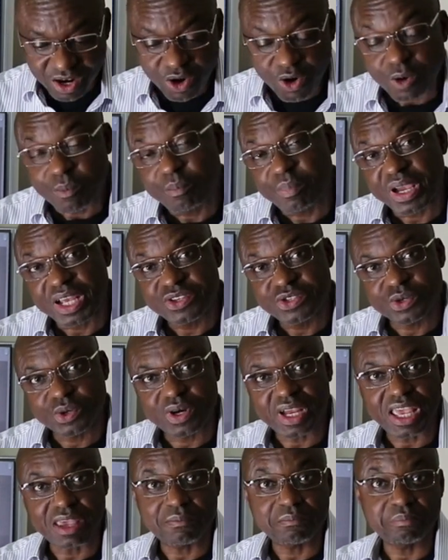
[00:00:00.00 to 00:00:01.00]
compared
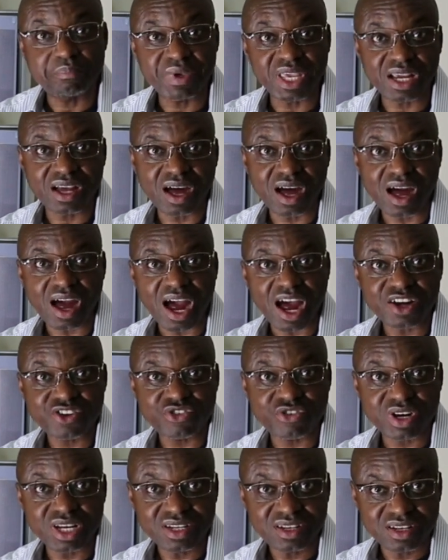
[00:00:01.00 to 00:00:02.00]
to a bigger
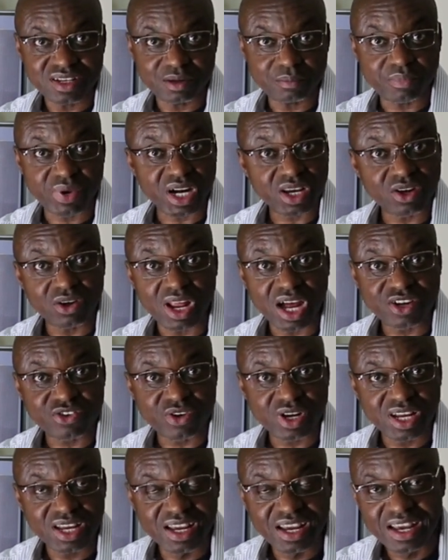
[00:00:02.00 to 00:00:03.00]
artery, the brachial
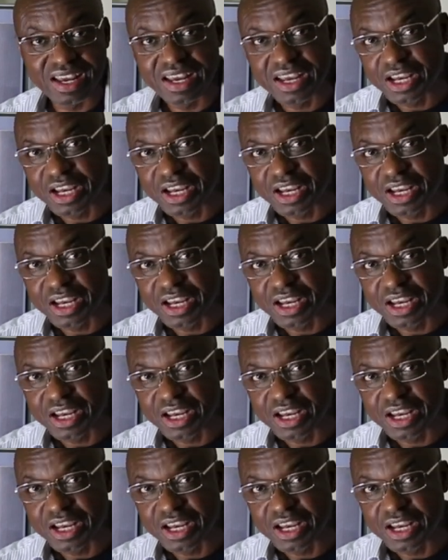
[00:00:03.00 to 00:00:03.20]
artery.